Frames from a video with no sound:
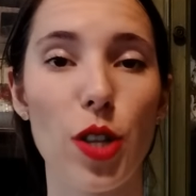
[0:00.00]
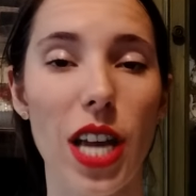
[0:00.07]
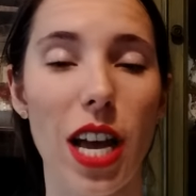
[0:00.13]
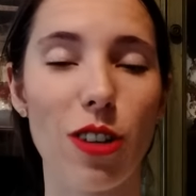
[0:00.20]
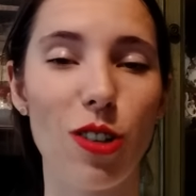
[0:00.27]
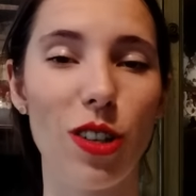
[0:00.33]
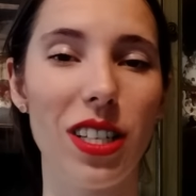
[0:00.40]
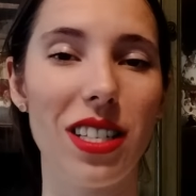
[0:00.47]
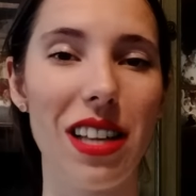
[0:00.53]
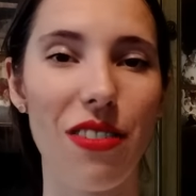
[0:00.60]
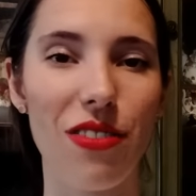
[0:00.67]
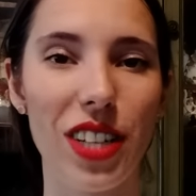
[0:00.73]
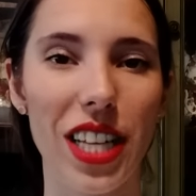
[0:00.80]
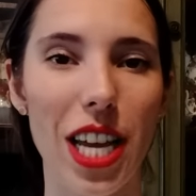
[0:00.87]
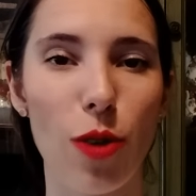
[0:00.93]
the Castle is
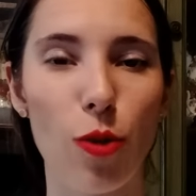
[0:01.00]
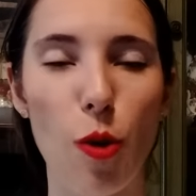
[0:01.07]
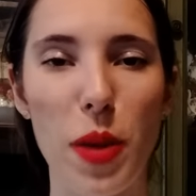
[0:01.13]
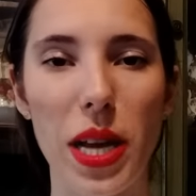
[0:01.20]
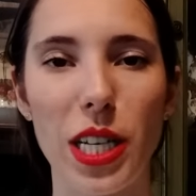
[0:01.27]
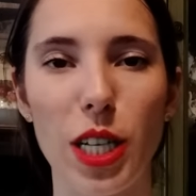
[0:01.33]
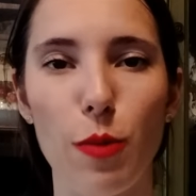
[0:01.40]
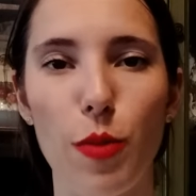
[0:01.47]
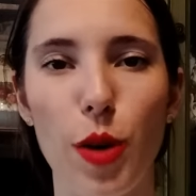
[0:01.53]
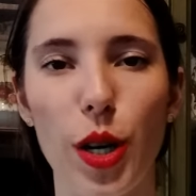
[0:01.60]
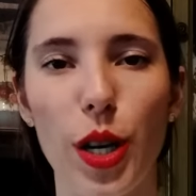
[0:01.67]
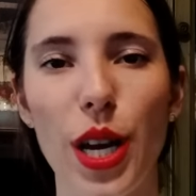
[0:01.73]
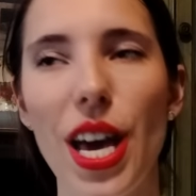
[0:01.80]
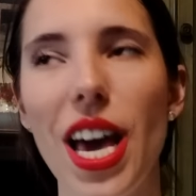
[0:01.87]
definitely a romantic book.